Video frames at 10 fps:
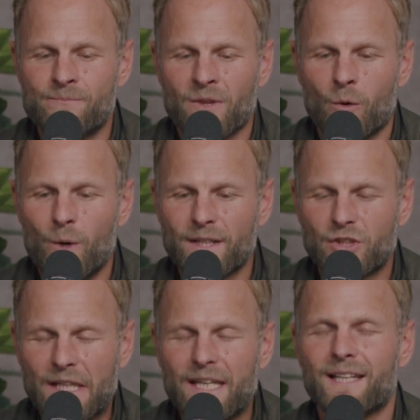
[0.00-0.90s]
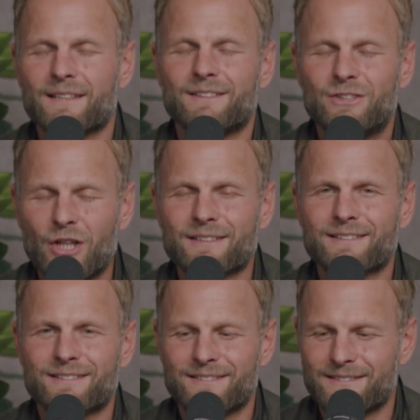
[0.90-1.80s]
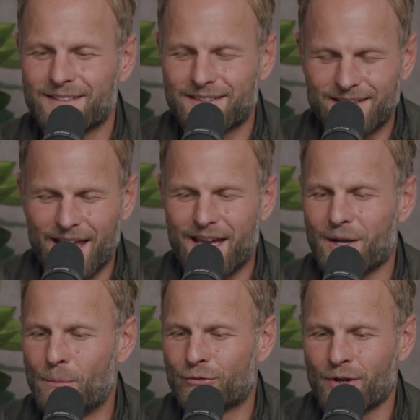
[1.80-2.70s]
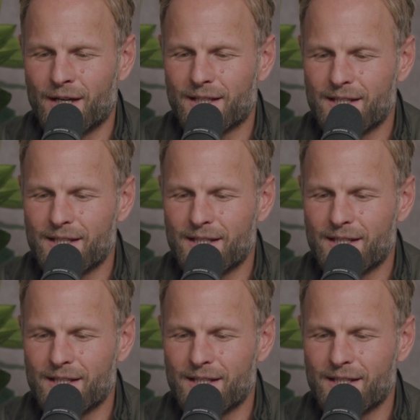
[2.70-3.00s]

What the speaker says: which is, just to say it up front,